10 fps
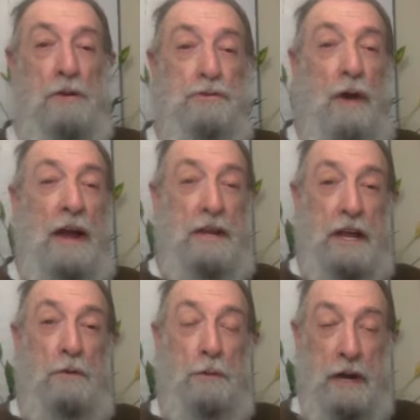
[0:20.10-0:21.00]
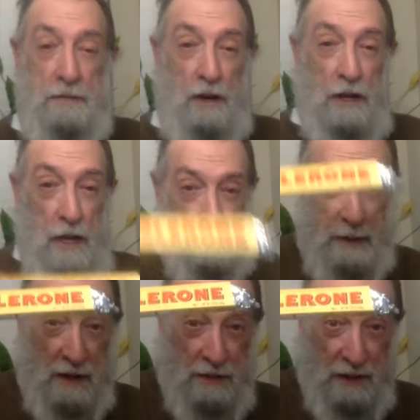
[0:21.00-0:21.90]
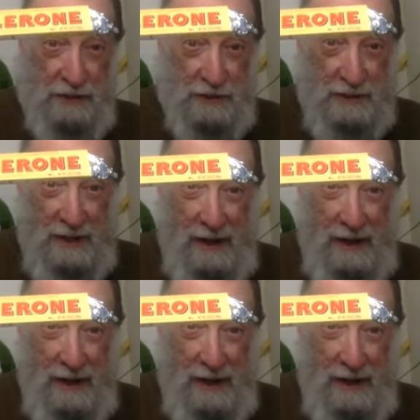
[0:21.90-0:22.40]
Trying to get rid of a little bit of this.